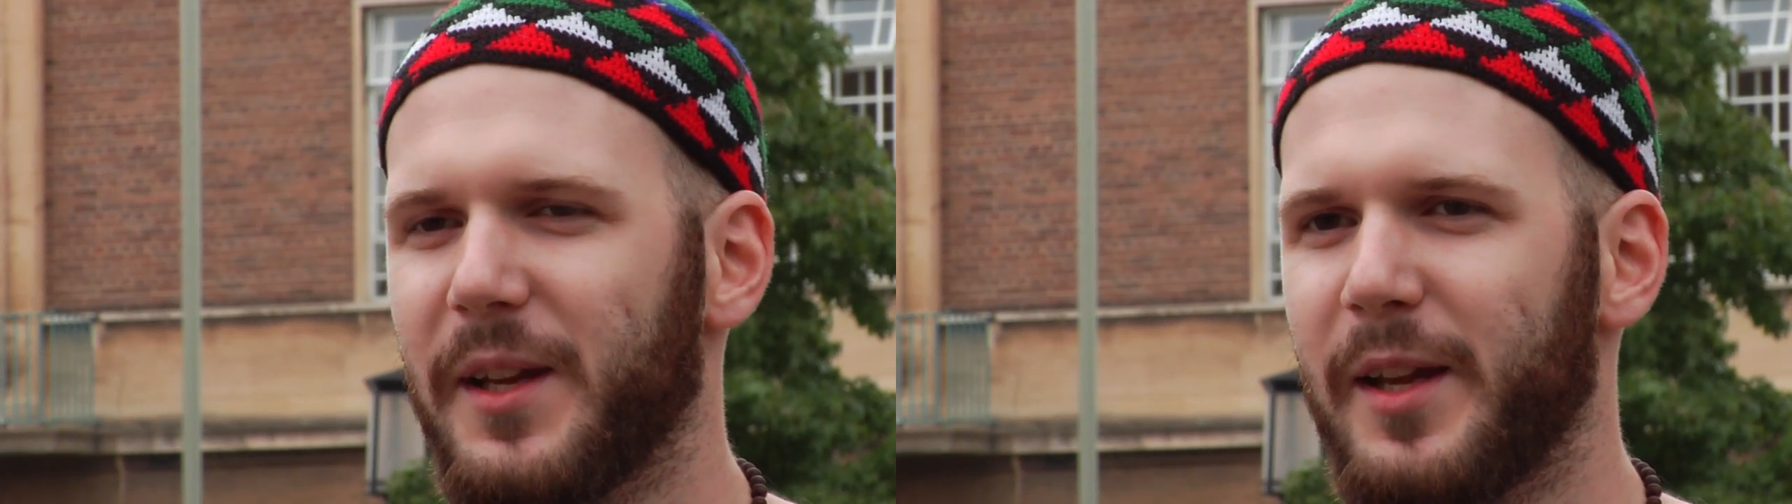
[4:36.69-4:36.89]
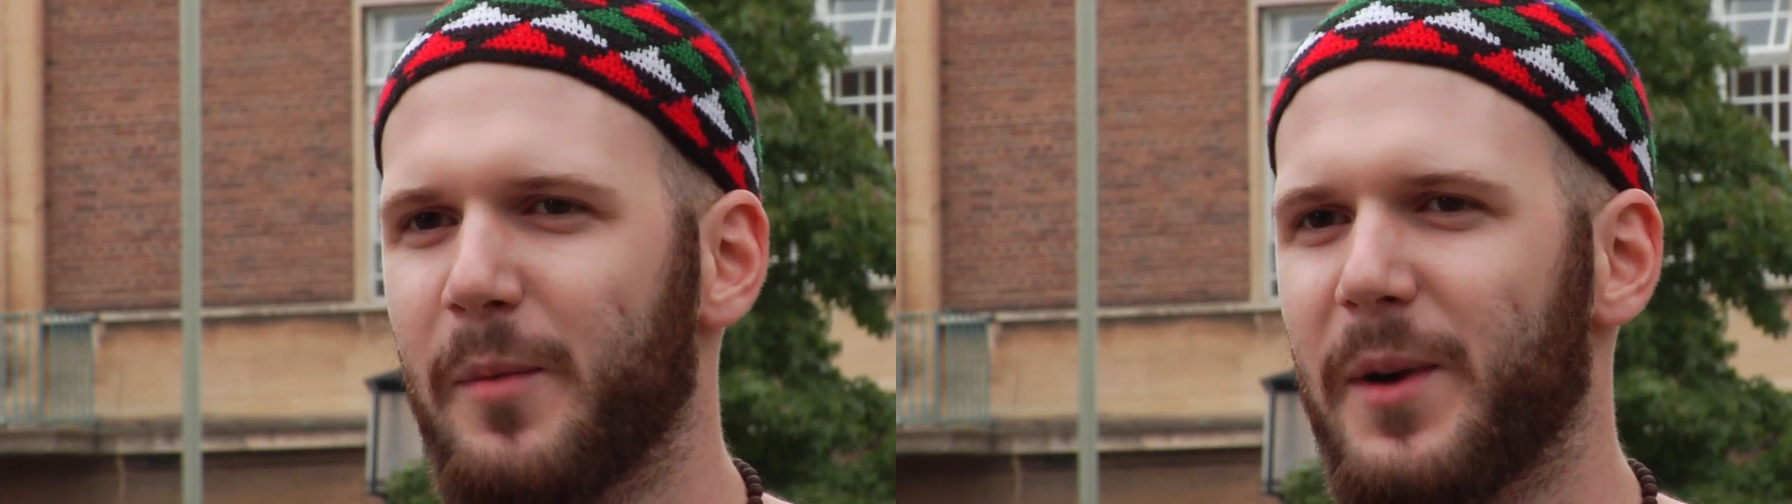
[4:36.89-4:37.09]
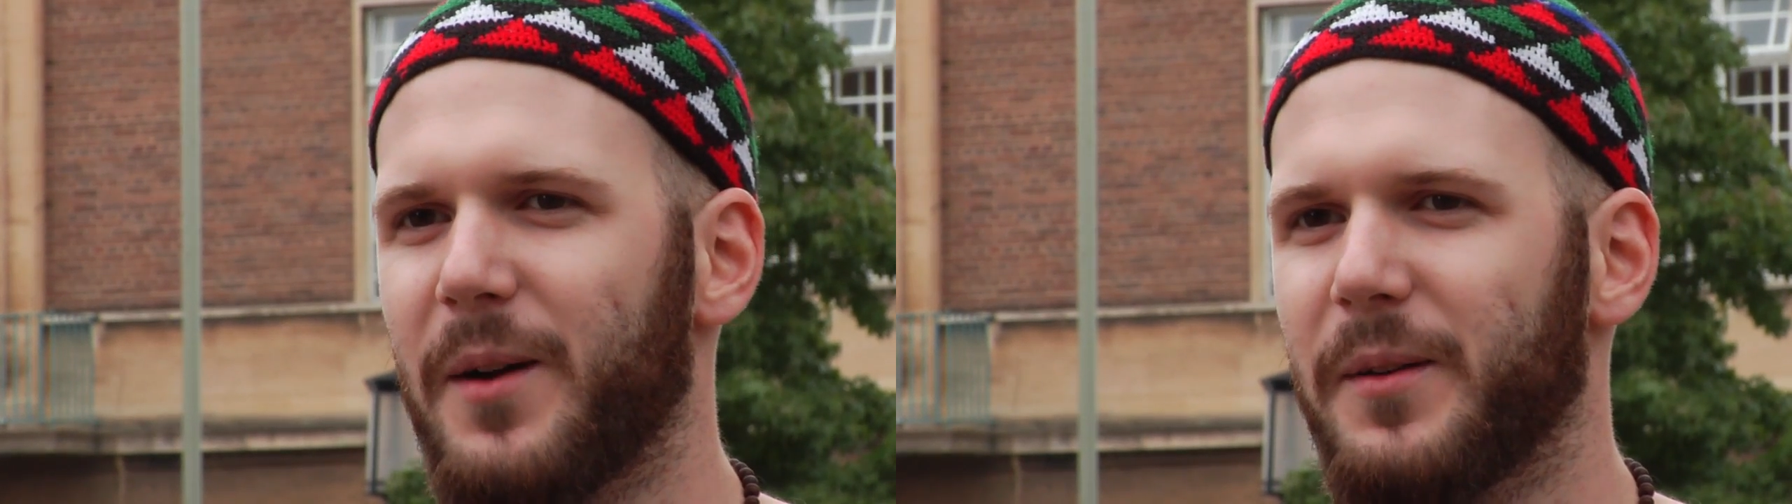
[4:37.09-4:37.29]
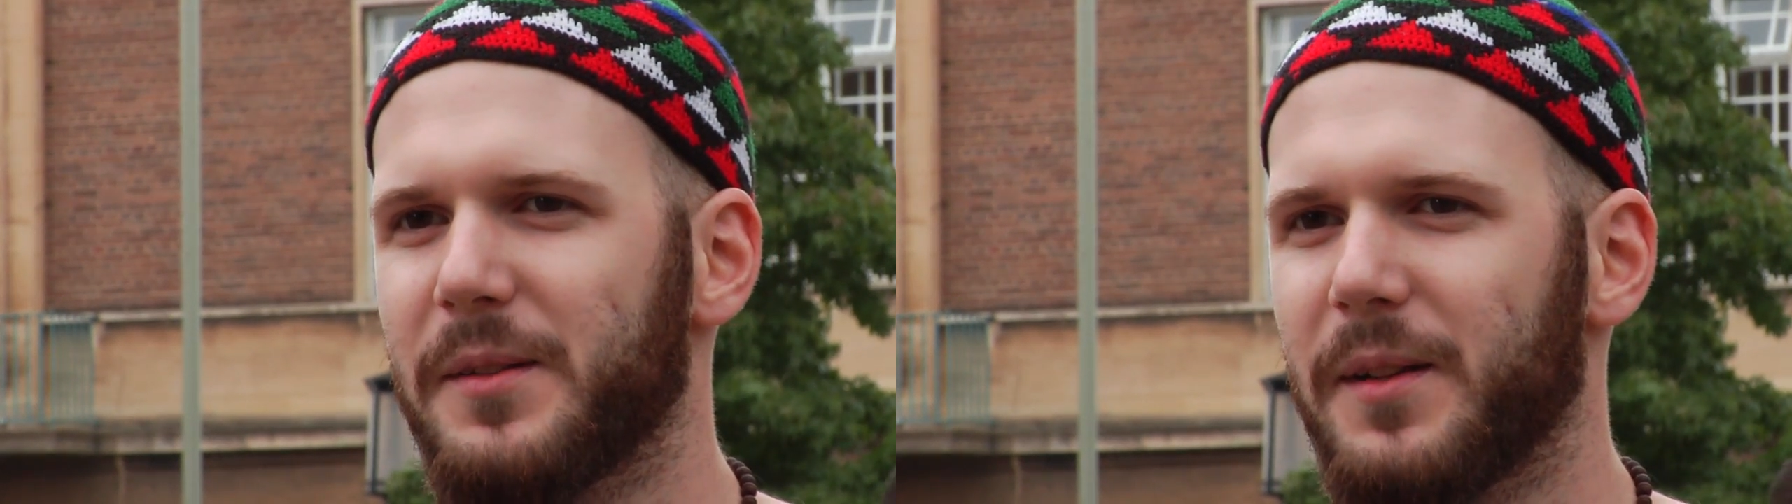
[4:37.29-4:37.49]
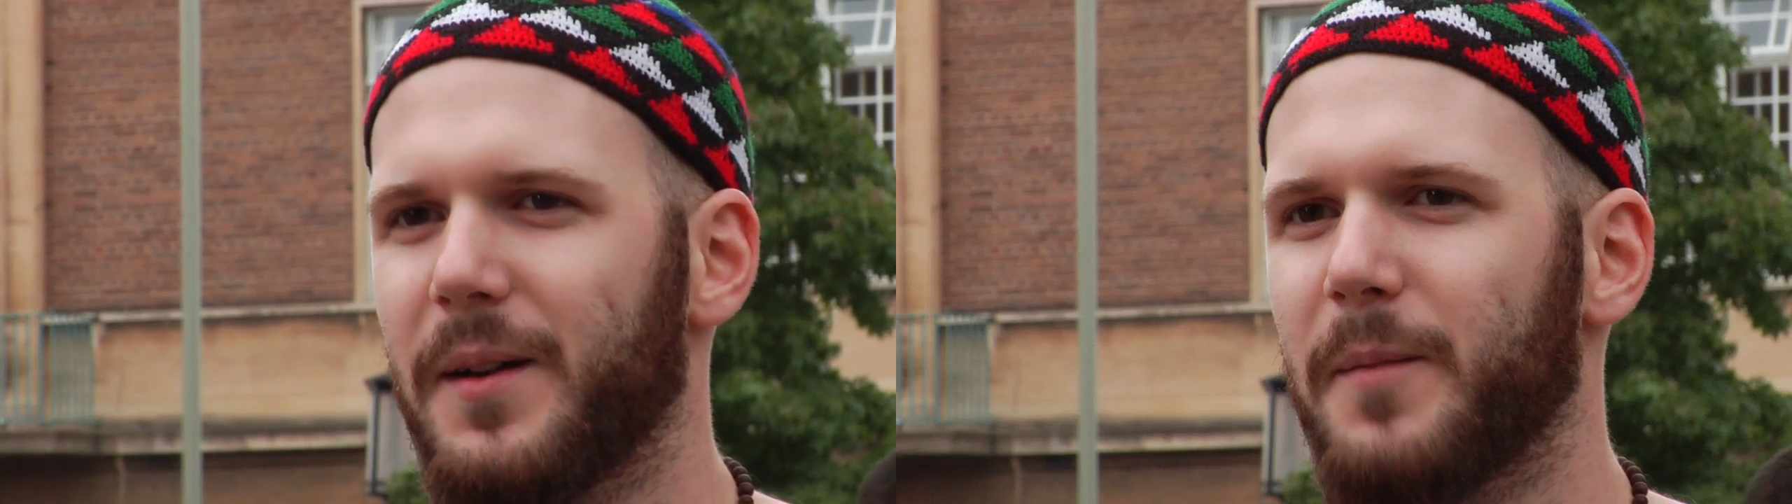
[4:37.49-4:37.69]
thinking about
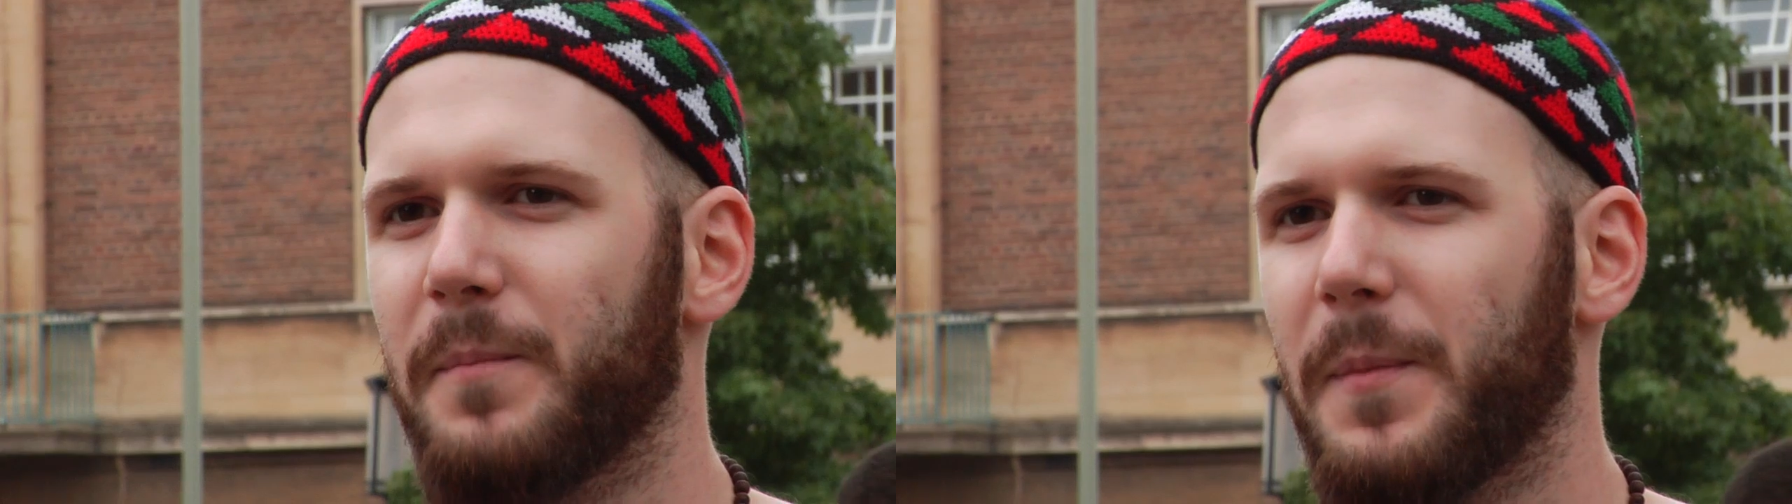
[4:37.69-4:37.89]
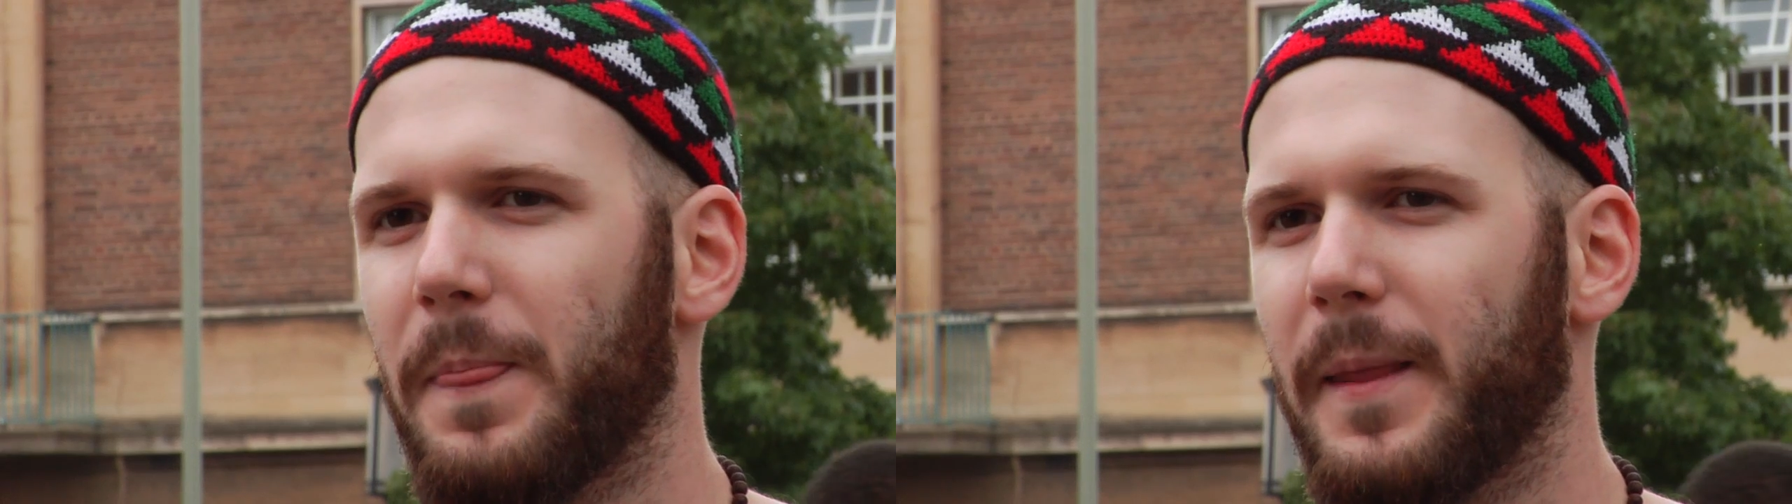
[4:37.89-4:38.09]
Islam,